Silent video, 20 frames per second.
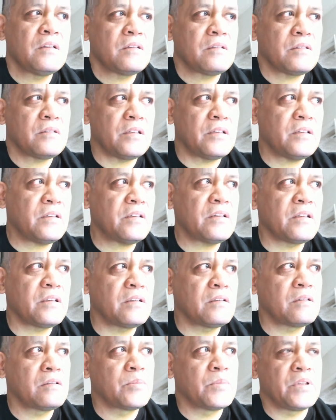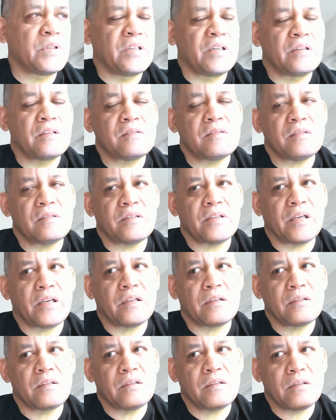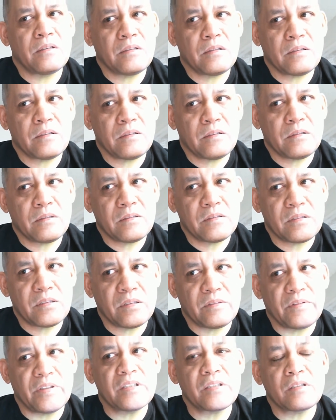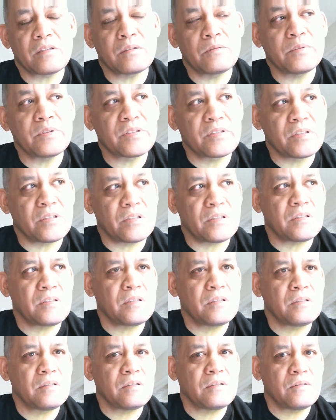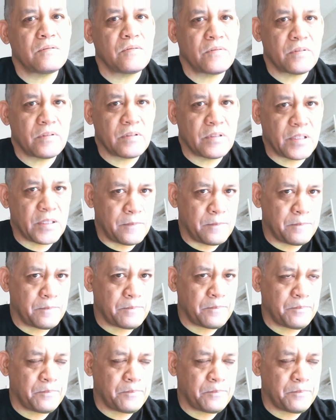they had it in their minds that salvation was just for them.